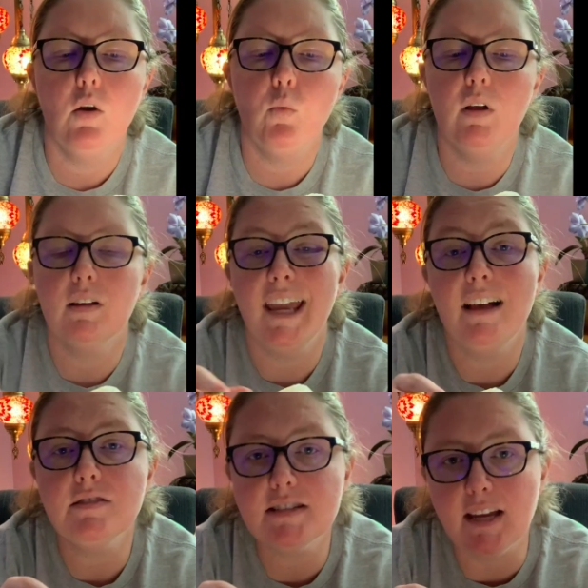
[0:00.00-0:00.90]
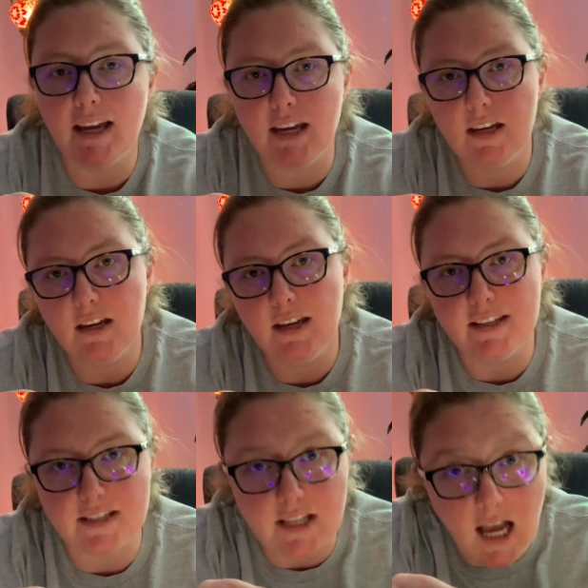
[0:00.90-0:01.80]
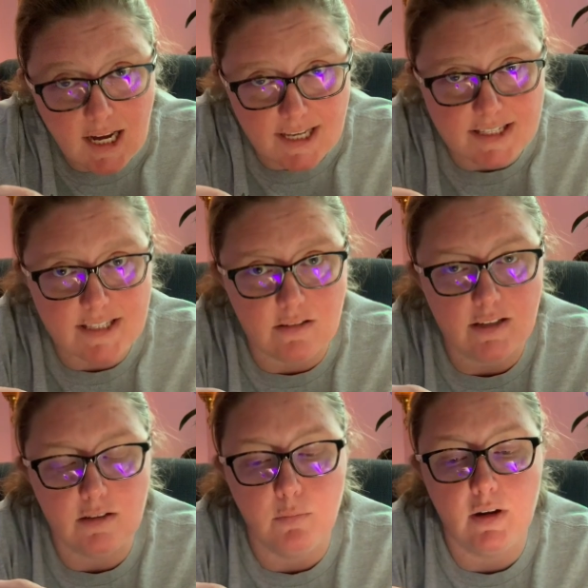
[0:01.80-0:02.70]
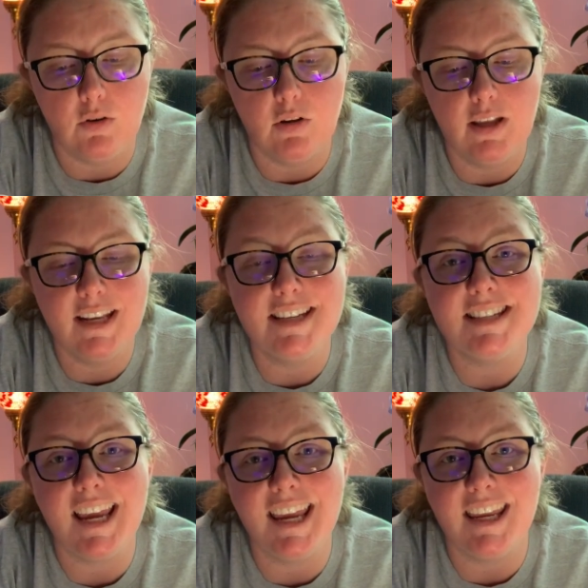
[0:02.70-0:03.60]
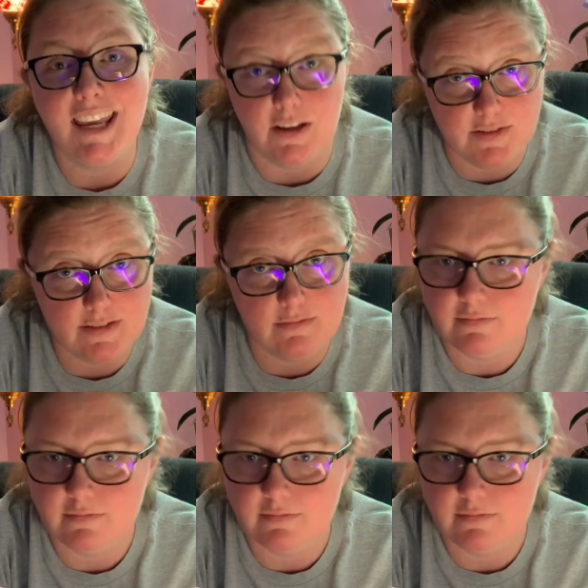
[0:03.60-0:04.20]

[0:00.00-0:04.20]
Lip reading: Well, calcite is not a silicon mineral. It is a calcite